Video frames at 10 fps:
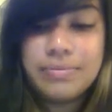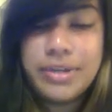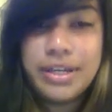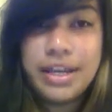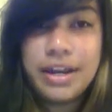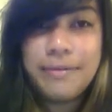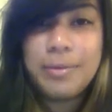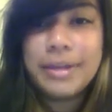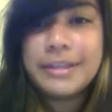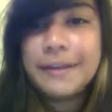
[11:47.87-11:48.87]
be careful
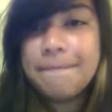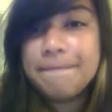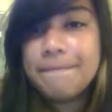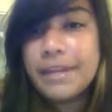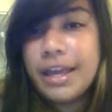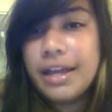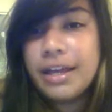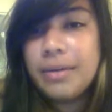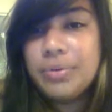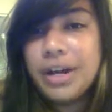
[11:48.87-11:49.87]
about that.
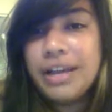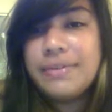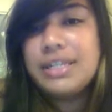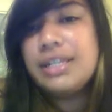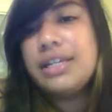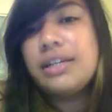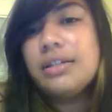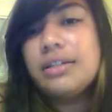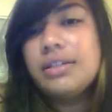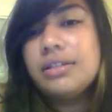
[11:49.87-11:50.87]
Privacy.